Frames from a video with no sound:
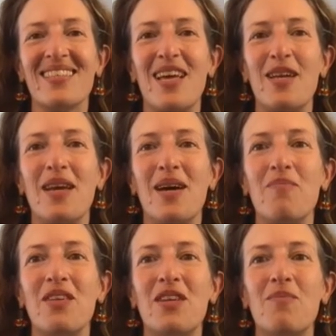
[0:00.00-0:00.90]
then
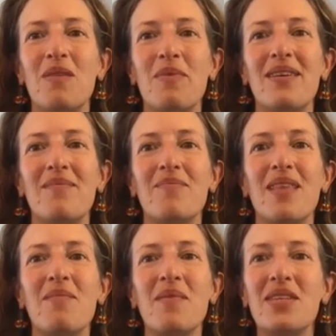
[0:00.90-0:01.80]
maybe
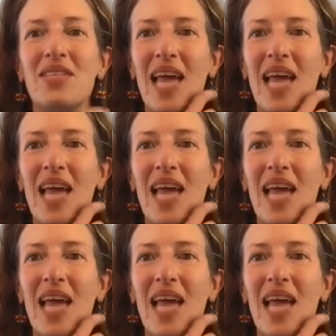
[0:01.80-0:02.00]
you should